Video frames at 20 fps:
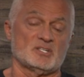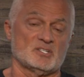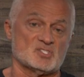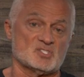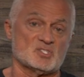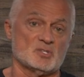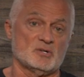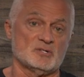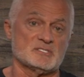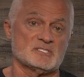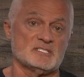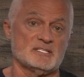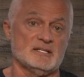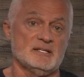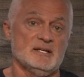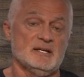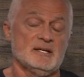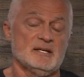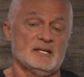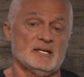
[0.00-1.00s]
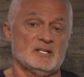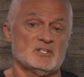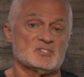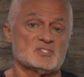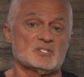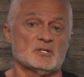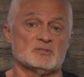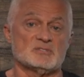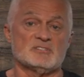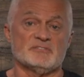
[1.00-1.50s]
uncertainty. And
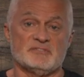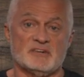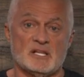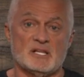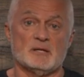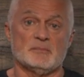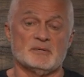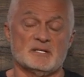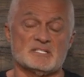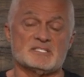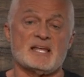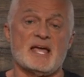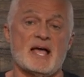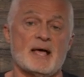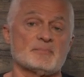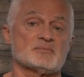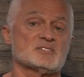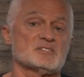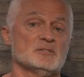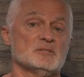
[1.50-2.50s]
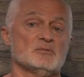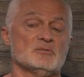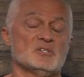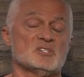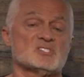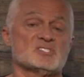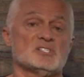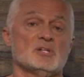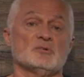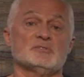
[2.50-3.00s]
so development is
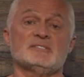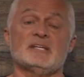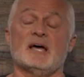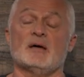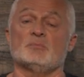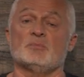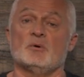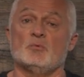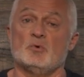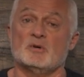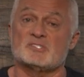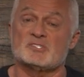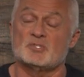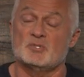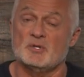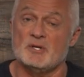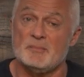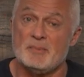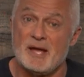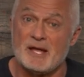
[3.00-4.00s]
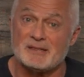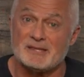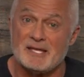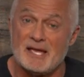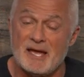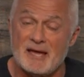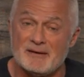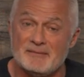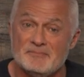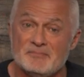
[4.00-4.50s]
absolutely slowed down. But what's good about
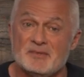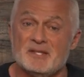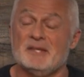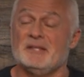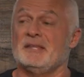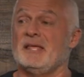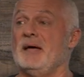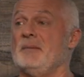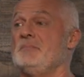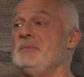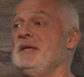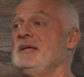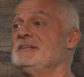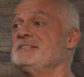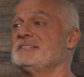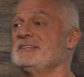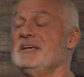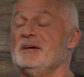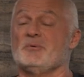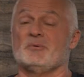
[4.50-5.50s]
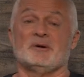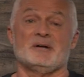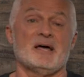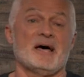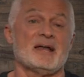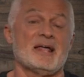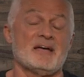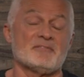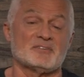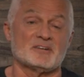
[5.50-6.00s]
that? That means we're
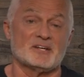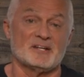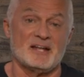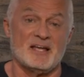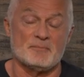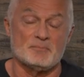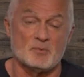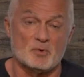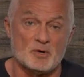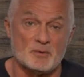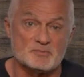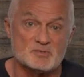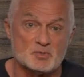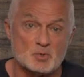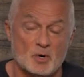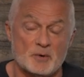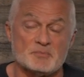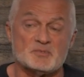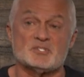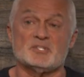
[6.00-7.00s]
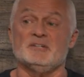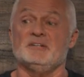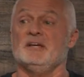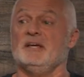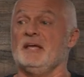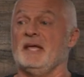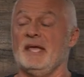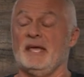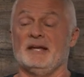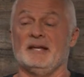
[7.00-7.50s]
not going to have more absorption,
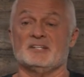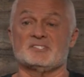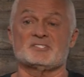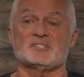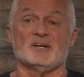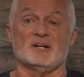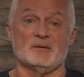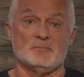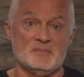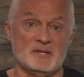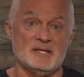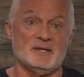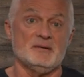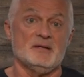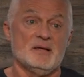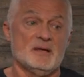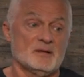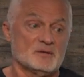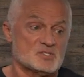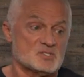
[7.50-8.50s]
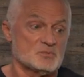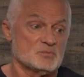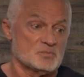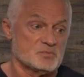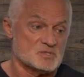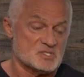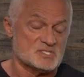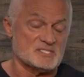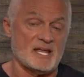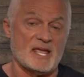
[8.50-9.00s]
and it's going to mean
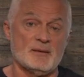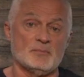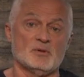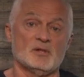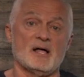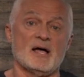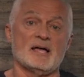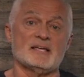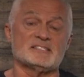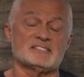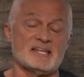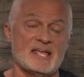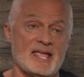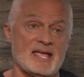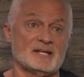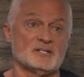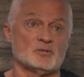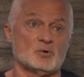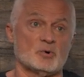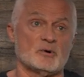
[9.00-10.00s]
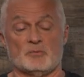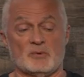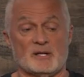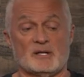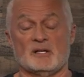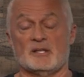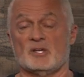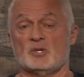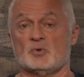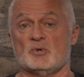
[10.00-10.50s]
stabilized and or
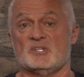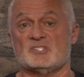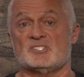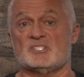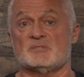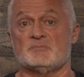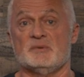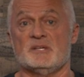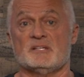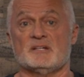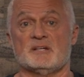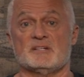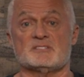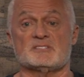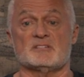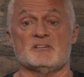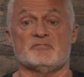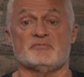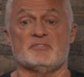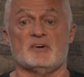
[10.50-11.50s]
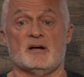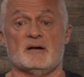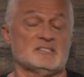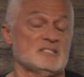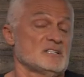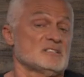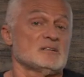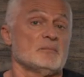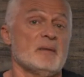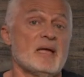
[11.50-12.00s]
rental increases because of
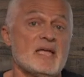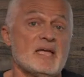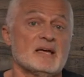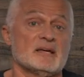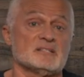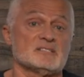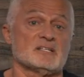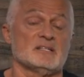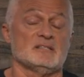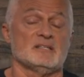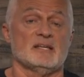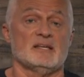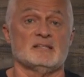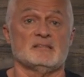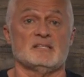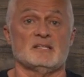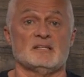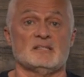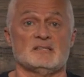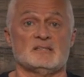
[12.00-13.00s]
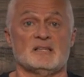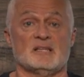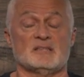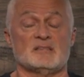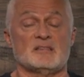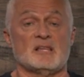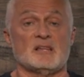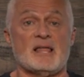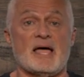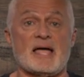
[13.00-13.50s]
the demand and
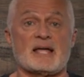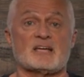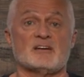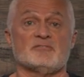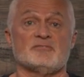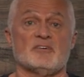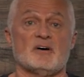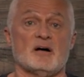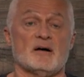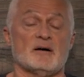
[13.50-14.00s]
the lack of